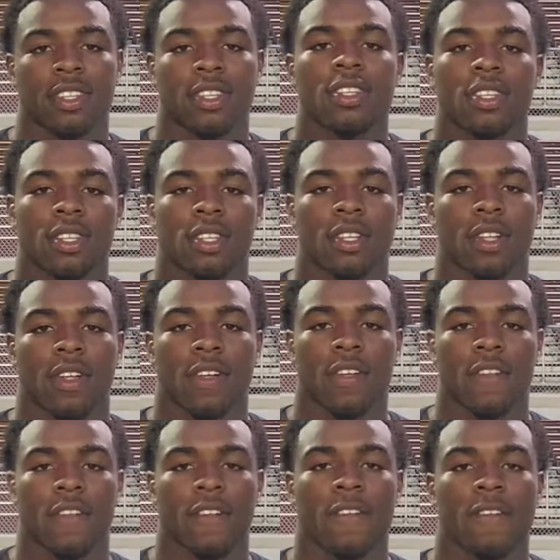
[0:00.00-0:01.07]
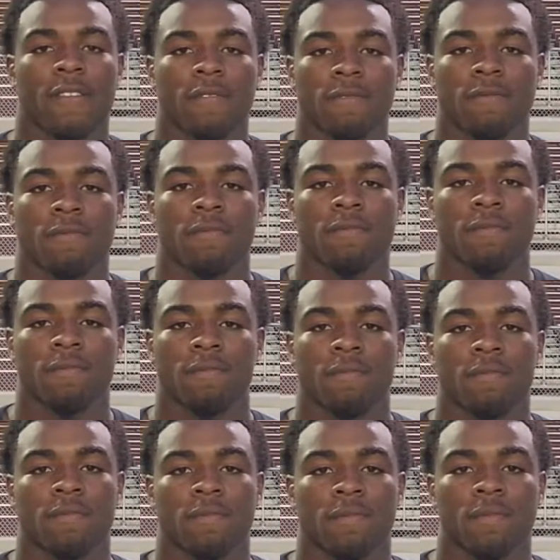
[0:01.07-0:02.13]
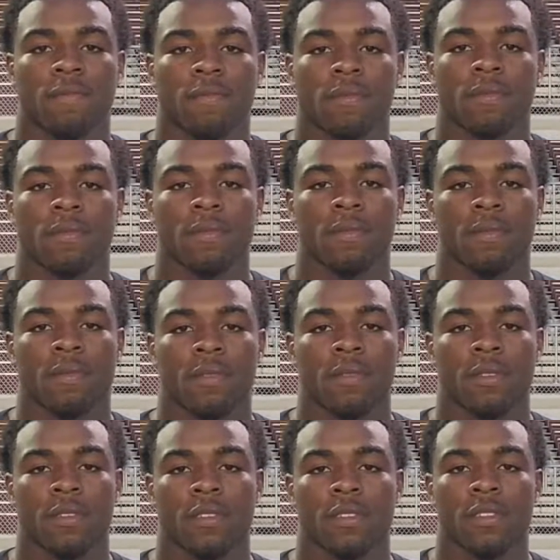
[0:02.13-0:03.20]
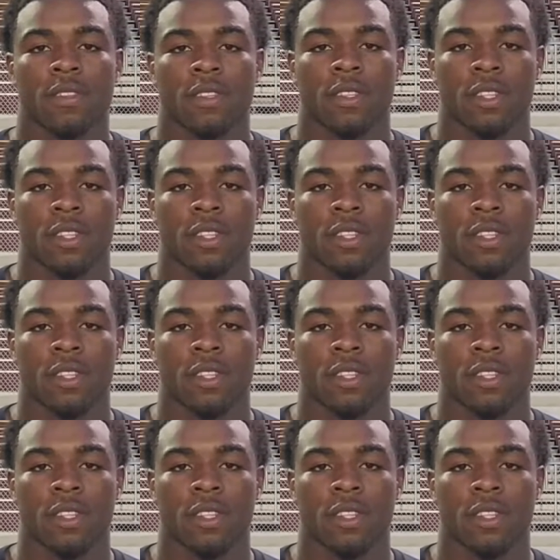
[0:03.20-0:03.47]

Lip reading: and you did a real good job last season. We'll be watching again this year.